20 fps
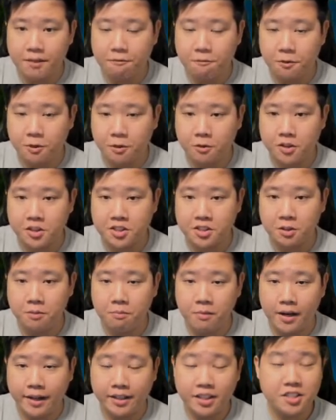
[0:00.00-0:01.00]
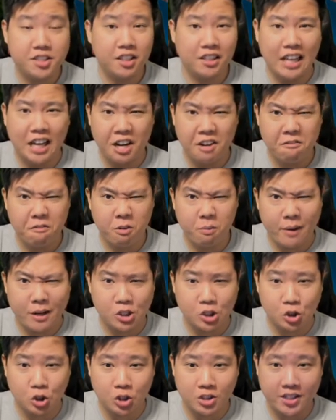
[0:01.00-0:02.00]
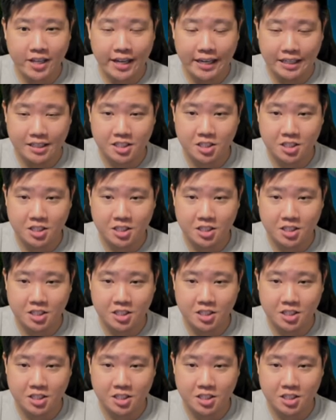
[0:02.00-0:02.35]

for the crystal mine, there's a lot of information today.